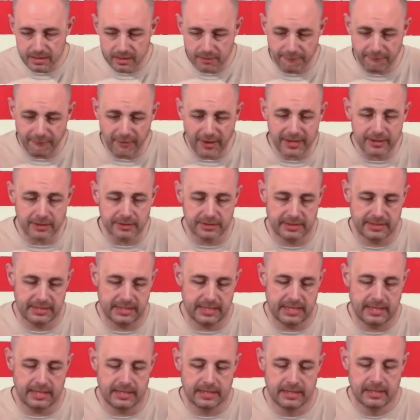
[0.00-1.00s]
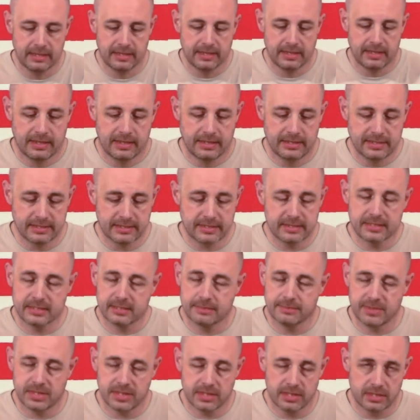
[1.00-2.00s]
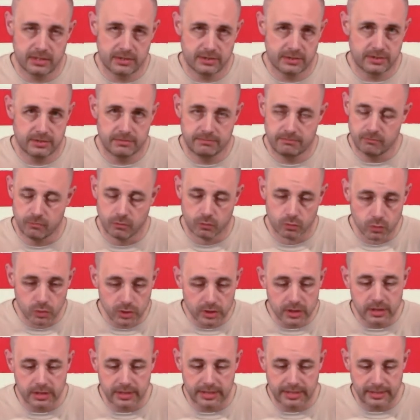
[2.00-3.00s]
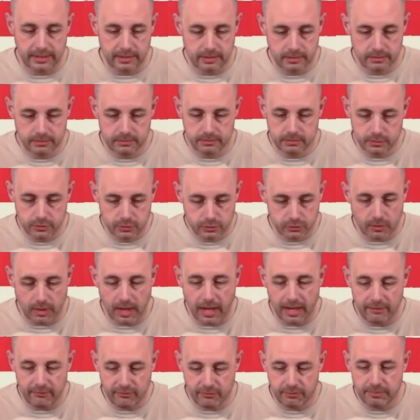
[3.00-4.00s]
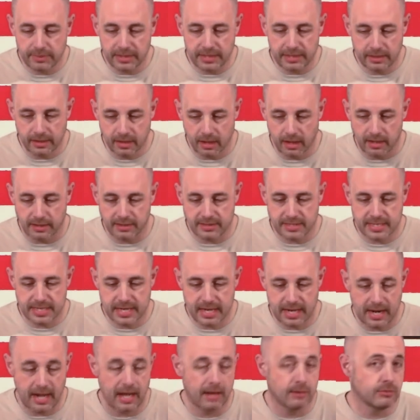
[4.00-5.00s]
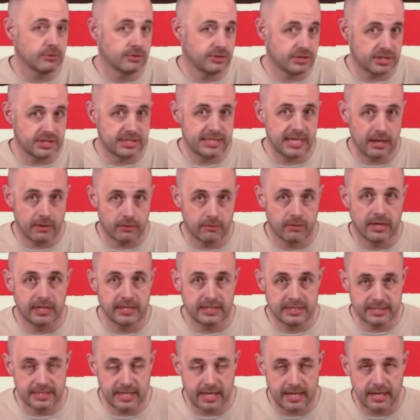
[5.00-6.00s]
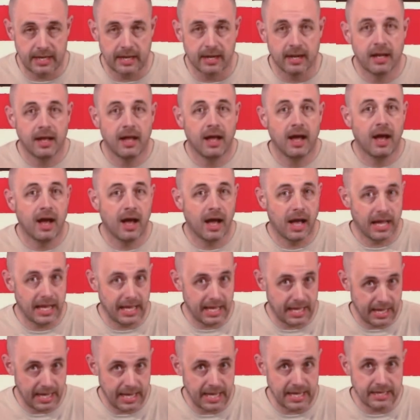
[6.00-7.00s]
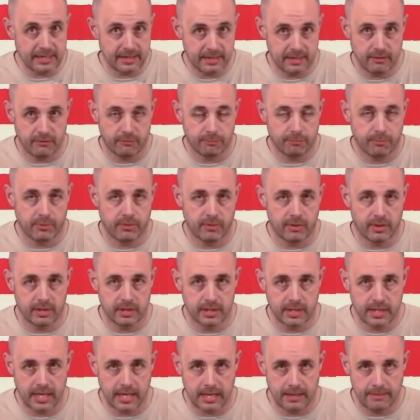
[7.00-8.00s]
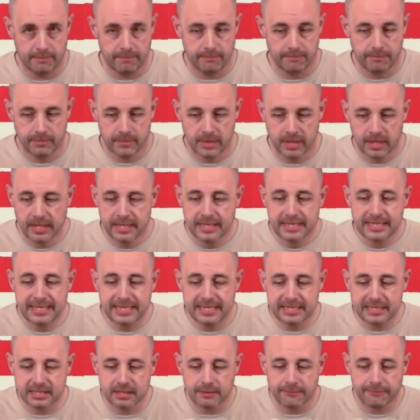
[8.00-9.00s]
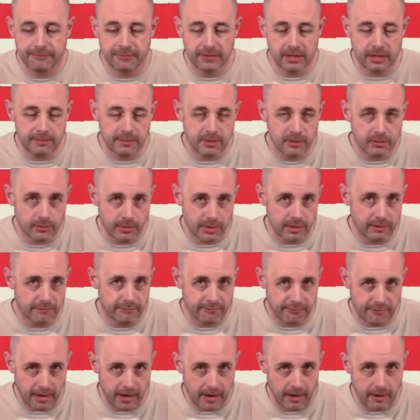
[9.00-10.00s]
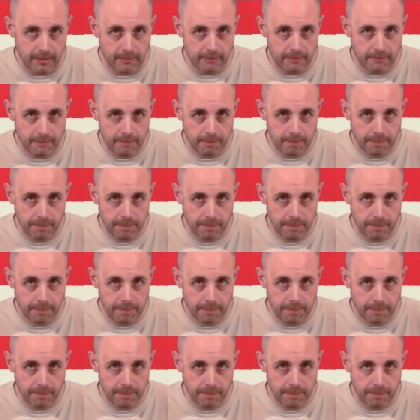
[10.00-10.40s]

The final thing, and this is something that really drives me nuts, and I will just downright say it, I hate this part of the game, is the flaming ring of fire.